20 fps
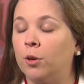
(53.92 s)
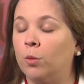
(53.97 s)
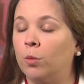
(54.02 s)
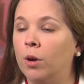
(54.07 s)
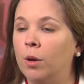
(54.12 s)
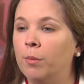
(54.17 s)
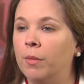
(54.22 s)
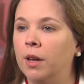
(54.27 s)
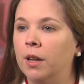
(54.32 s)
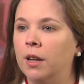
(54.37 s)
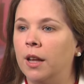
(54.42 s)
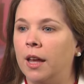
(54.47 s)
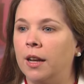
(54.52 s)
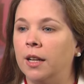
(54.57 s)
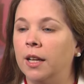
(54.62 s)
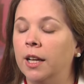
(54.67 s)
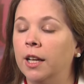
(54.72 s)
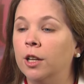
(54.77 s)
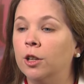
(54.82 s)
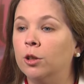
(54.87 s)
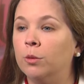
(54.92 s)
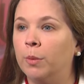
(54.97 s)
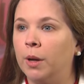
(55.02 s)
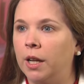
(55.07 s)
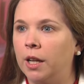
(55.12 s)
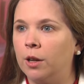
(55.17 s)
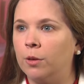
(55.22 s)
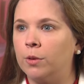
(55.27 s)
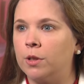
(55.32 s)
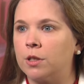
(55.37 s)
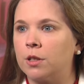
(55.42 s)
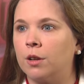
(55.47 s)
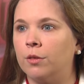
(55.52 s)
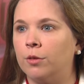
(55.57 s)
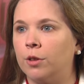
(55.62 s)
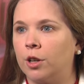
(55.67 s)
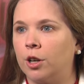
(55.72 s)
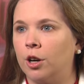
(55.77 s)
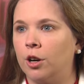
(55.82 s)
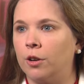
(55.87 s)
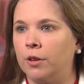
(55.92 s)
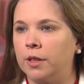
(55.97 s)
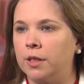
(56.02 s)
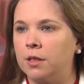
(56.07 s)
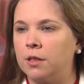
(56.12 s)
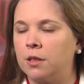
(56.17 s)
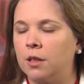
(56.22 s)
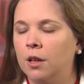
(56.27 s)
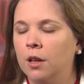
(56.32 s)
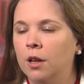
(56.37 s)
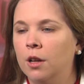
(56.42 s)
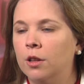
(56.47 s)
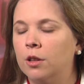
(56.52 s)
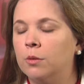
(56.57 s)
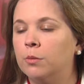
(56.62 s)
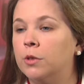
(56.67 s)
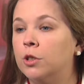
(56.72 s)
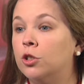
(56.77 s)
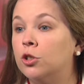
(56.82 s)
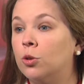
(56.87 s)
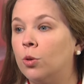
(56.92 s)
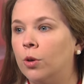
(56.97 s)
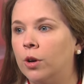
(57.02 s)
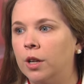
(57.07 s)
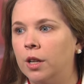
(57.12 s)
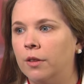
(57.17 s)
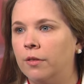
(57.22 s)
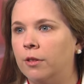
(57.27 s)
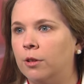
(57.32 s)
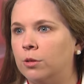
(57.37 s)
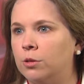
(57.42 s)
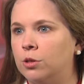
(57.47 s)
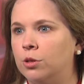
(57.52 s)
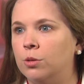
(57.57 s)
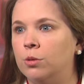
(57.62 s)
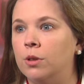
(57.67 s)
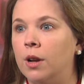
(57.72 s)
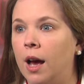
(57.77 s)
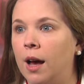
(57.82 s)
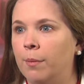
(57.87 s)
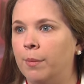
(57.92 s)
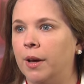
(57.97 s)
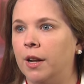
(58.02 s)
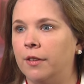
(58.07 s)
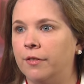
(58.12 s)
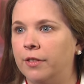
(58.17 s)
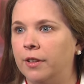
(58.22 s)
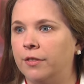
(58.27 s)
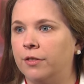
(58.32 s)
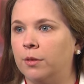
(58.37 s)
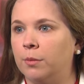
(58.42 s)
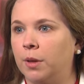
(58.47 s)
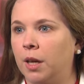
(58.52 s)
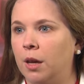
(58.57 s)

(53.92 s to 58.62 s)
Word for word: for women at intermediate risk of recurrence, the majority of those do not benefit from